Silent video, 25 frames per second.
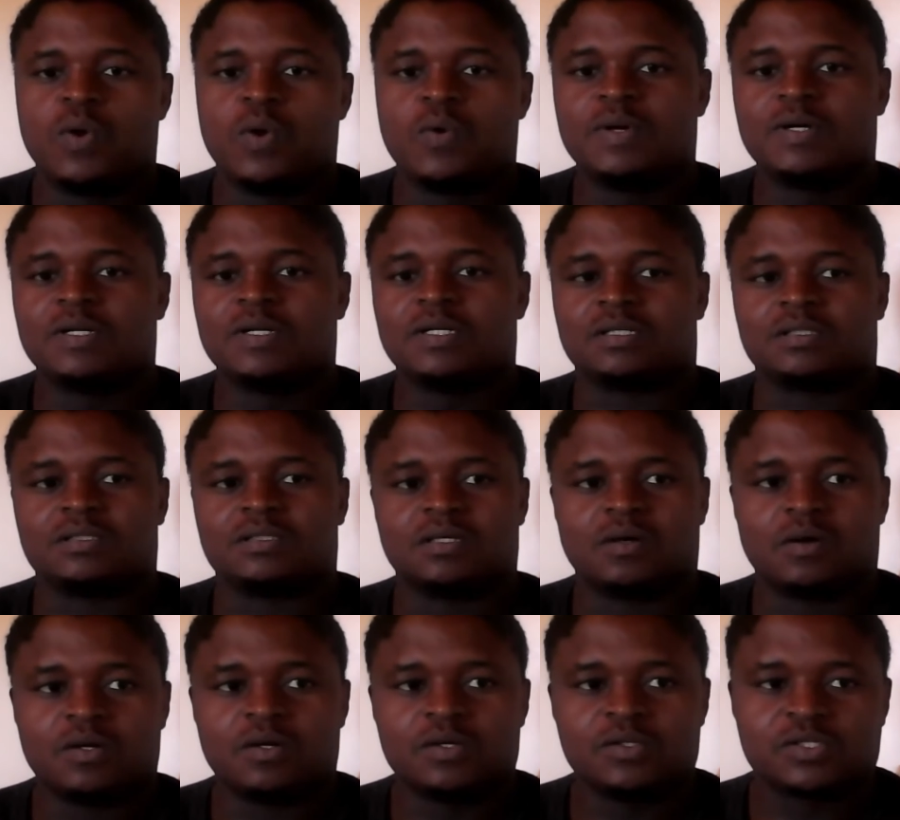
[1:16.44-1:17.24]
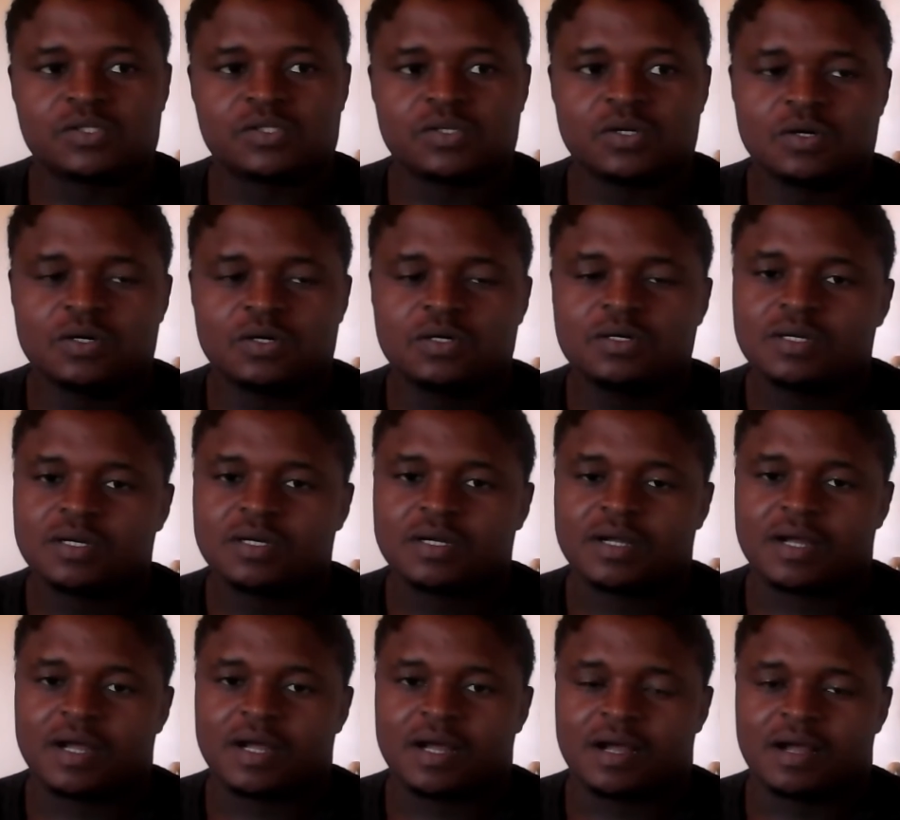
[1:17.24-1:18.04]
We will
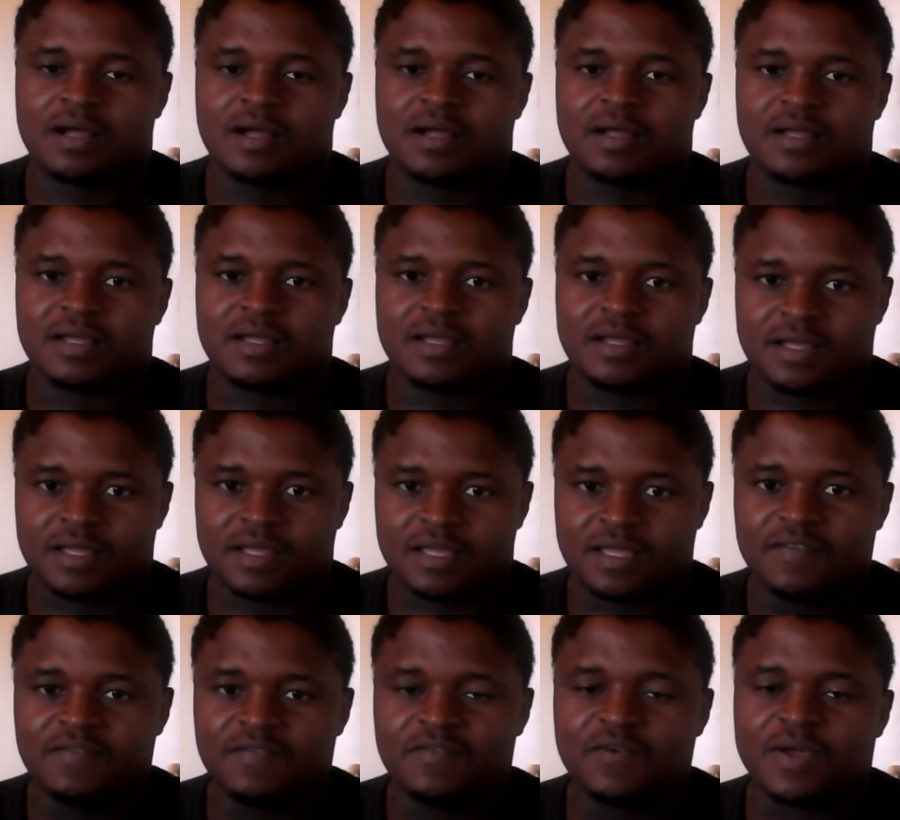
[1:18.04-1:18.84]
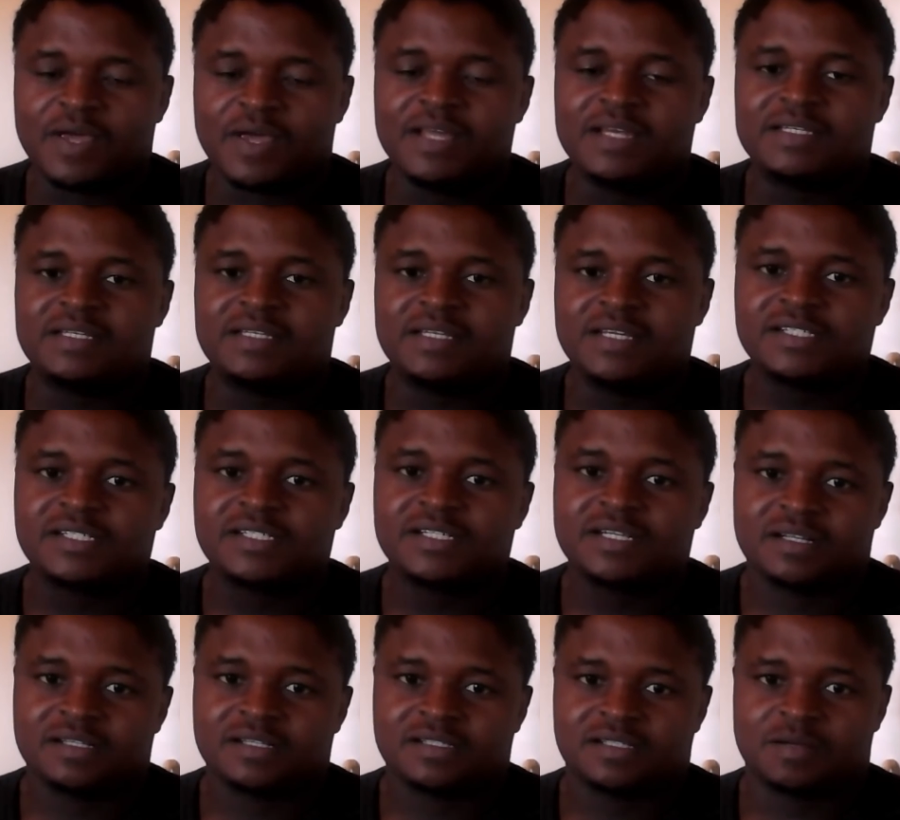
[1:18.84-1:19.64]
also give you
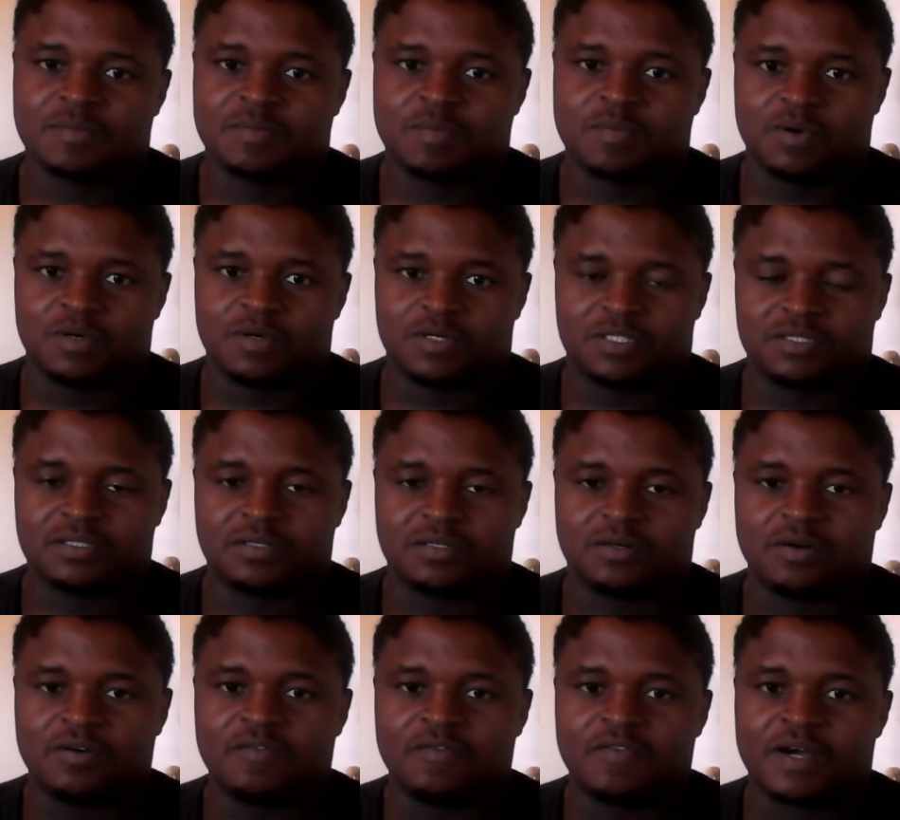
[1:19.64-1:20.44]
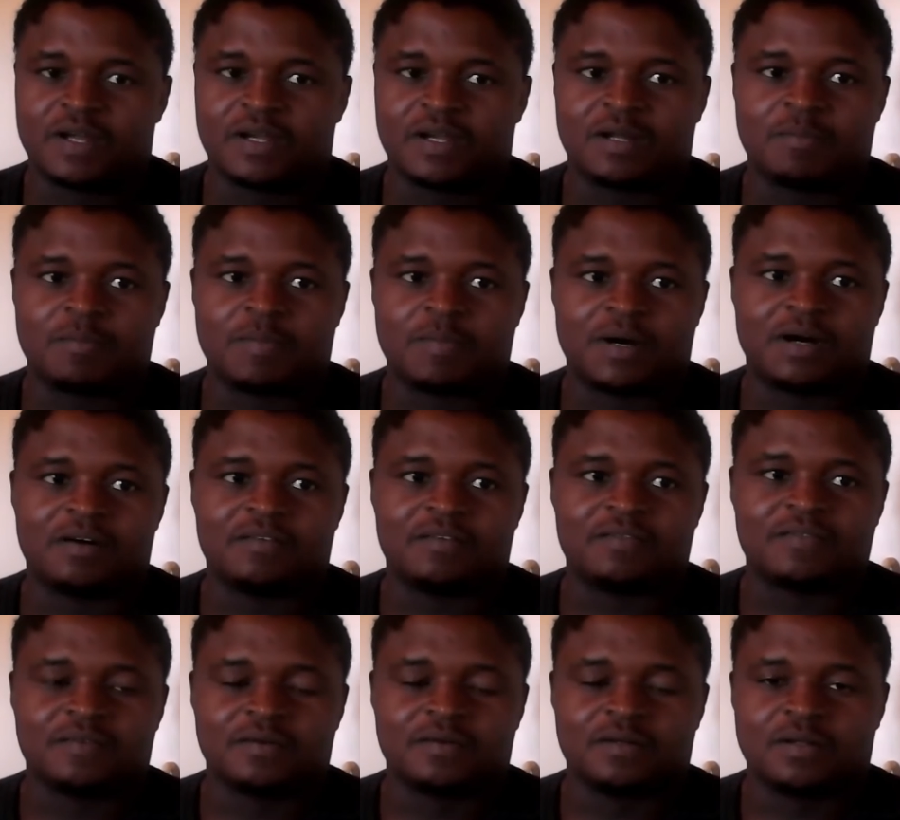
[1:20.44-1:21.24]
additional support over and
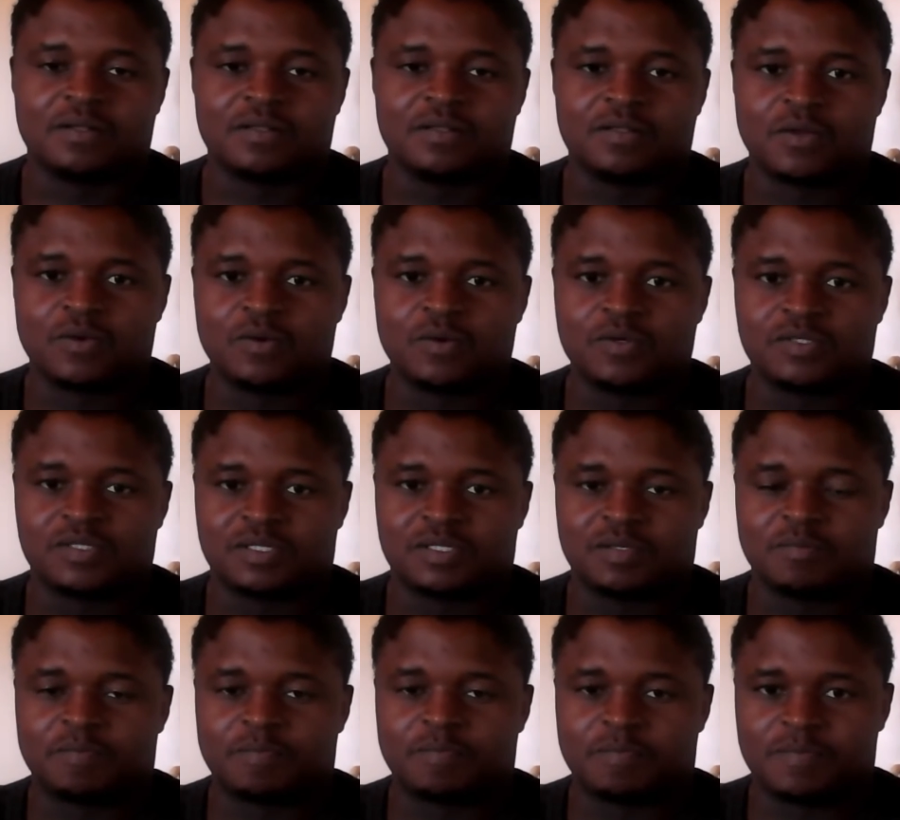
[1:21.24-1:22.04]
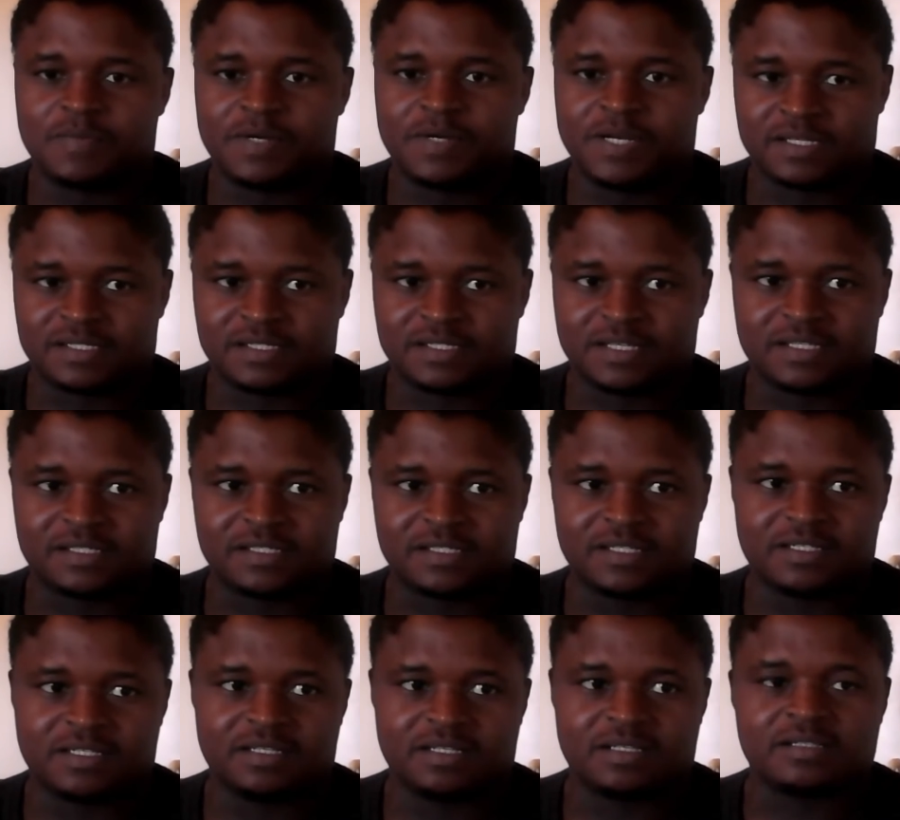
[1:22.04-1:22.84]
above those
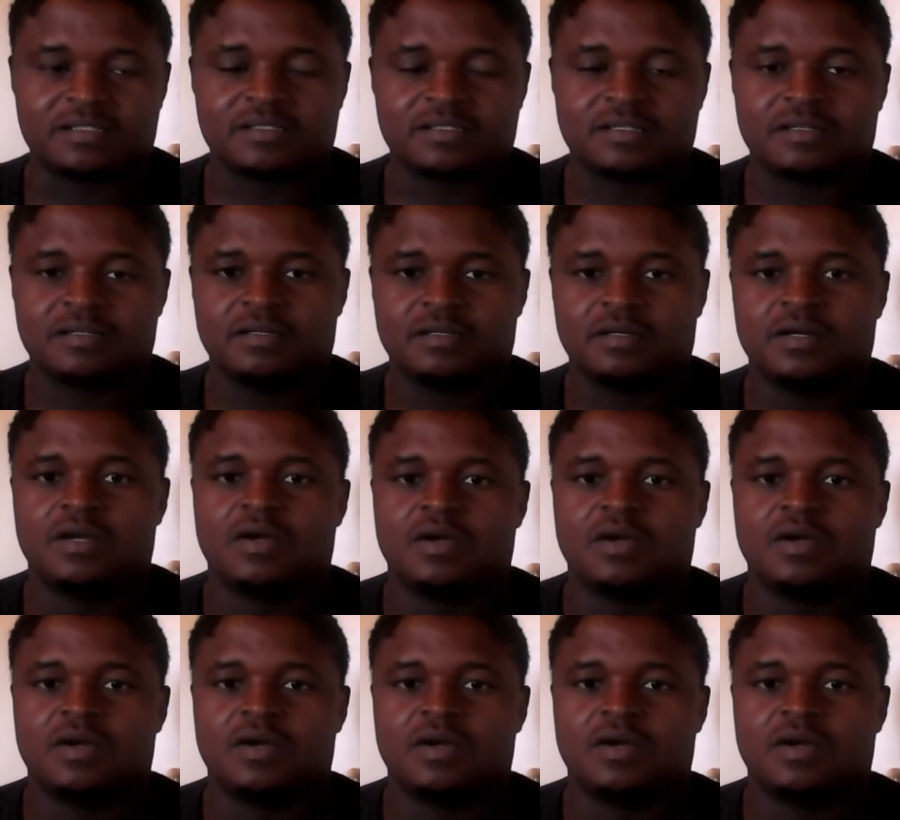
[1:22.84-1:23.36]
necessities.